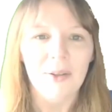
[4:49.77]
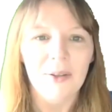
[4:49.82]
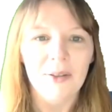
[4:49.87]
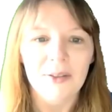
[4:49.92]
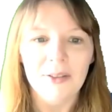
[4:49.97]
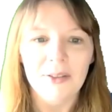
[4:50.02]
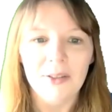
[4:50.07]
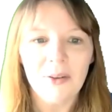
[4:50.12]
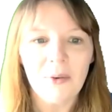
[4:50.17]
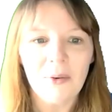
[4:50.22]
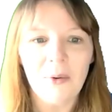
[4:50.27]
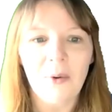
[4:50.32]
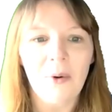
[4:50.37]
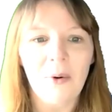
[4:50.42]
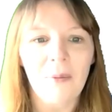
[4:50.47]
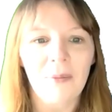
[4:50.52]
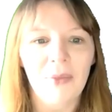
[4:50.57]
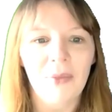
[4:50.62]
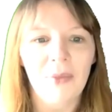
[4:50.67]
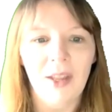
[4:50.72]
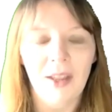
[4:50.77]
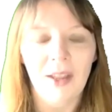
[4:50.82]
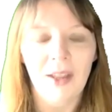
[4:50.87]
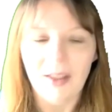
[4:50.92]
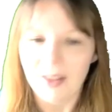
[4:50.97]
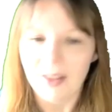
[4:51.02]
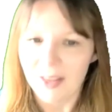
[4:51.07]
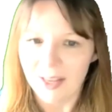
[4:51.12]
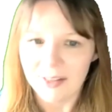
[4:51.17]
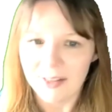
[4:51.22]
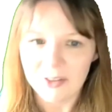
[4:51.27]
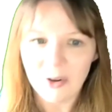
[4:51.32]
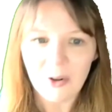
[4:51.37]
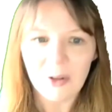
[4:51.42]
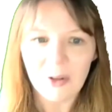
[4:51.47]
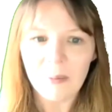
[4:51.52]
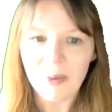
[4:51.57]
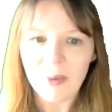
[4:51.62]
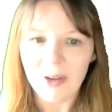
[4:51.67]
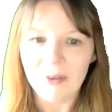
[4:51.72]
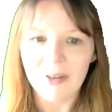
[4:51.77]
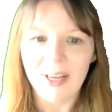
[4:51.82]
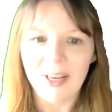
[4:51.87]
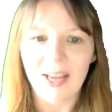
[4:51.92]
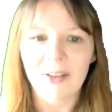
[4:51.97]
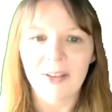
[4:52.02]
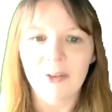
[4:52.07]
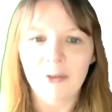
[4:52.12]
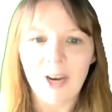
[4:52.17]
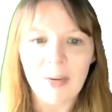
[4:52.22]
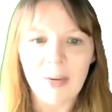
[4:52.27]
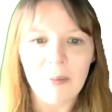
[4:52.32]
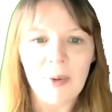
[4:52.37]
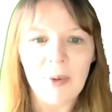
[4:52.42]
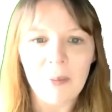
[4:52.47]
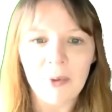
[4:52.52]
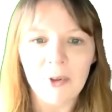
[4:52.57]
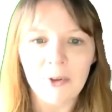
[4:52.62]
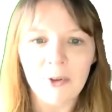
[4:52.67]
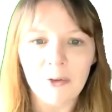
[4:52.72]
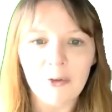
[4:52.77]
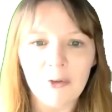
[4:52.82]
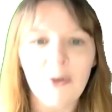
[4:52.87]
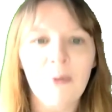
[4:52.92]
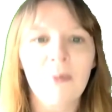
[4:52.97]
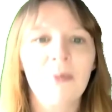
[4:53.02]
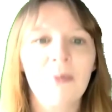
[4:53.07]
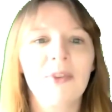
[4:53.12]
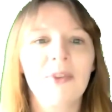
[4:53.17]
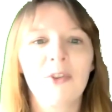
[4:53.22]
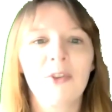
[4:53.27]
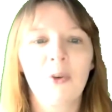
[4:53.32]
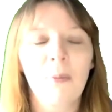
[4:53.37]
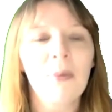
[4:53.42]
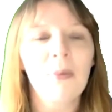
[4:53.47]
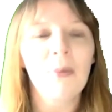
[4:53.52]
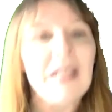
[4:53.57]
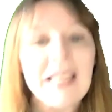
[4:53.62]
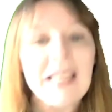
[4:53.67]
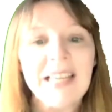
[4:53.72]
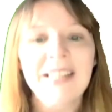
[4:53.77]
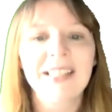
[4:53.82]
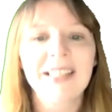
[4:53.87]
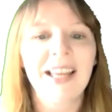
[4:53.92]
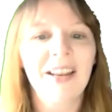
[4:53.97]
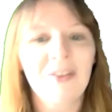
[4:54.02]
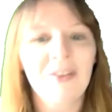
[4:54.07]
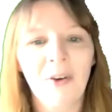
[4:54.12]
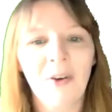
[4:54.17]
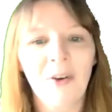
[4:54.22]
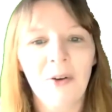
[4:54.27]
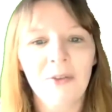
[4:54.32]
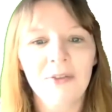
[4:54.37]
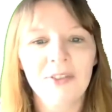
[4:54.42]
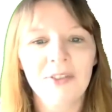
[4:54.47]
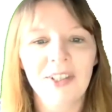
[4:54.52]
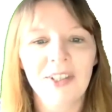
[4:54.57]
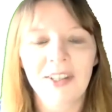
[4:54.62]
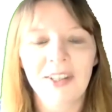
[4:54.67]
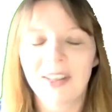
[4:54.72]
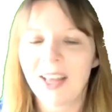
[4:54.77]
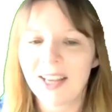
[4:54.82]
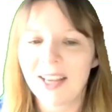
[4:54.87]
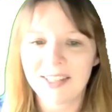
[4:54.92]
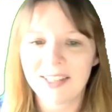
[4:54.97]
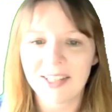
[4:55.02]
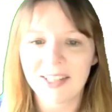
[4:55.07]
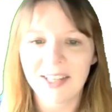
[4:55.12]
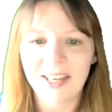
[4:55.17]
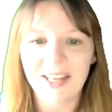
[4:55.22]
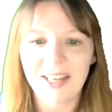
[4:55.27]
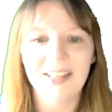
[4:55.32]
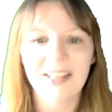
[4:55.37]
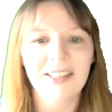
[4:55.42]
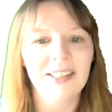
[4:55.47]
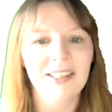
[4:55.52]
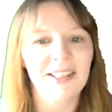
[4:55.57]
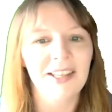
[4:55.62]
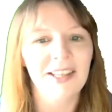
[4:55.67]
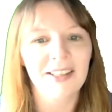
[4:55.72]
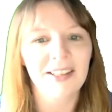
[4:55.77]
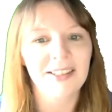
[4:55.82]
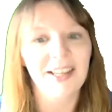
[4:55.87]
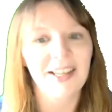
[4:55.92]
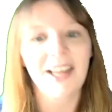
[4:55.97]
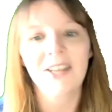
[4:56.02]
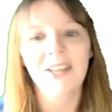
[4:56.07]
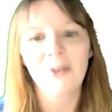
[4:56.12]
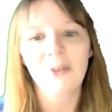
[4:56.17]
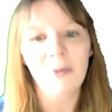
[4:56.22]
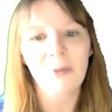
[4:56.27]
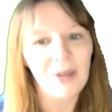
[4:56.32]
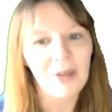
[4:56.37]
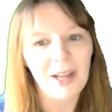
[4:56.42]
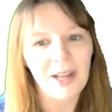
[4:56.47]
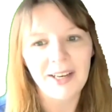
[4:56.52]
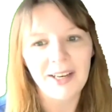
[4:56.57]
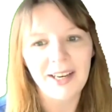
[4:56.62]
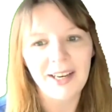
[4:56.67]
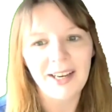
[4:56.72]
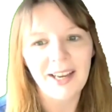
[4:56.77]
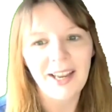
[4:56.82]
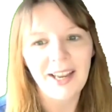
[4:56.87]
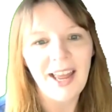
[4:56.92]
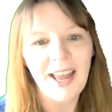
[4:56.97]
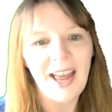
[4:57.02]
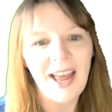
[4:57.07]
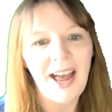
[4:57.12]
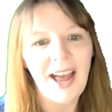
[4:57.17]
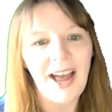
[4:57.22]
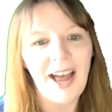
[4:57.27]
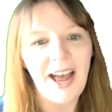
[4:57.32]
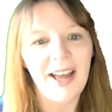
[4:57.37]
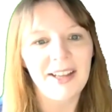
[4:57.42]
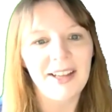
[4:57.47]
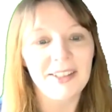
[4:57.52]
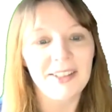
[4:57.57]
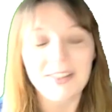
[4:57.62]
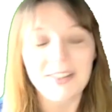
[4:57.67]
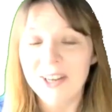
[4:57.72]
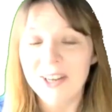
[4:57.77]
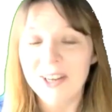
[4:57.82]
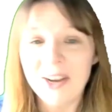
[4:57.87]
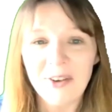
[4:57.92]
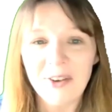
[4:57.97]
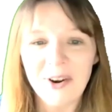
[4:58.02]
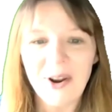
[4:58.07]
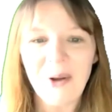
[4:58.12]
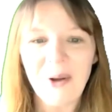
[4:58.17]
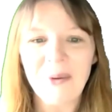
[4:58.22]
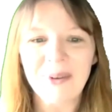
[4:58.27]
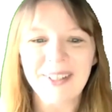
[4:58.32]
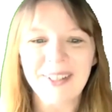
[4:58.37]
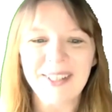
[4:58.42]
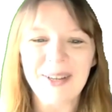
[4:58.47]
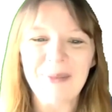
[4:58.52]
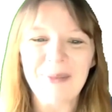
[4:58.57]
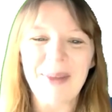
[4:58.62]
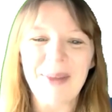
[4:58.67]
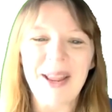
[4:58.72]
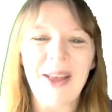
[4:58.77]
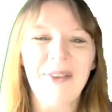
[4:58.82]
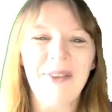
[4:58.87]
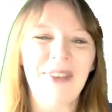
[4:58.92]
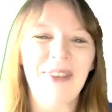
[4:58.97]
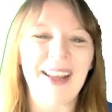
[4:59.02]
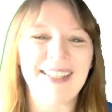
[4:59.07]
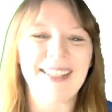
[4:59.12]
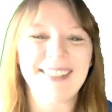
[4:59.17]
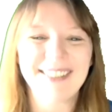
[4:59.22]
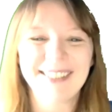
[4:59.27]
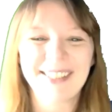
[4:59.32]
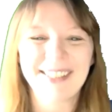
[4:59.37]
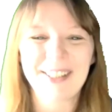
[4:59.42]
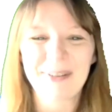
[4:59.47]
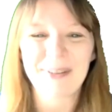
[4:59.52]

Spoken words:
So, it's all about getting the right people in the room, so please get involved. That is the key to successful planning. And you never know, you might have fun.